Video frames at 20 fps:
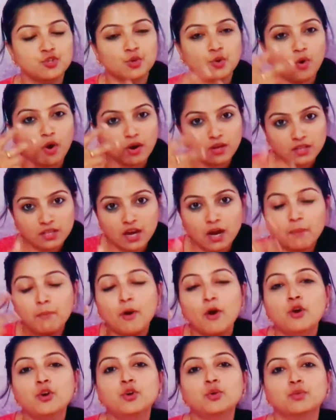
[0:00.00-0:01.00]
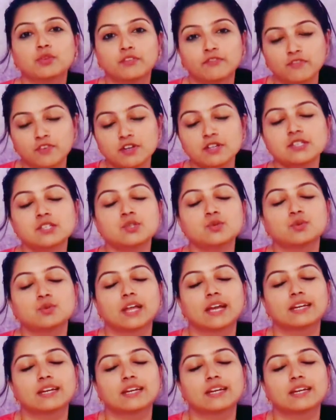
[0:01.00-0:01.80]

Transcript: So the first two,